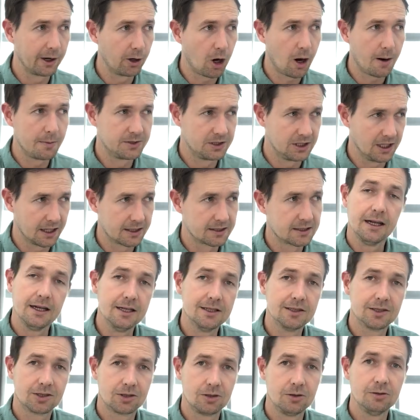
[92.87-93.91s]
object is
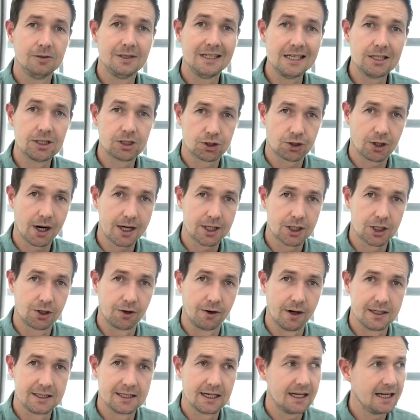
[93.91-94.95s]
to destructure
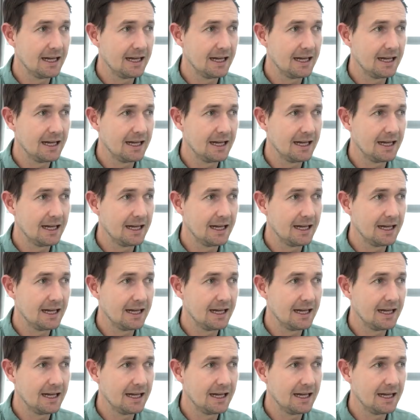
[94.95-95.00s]
it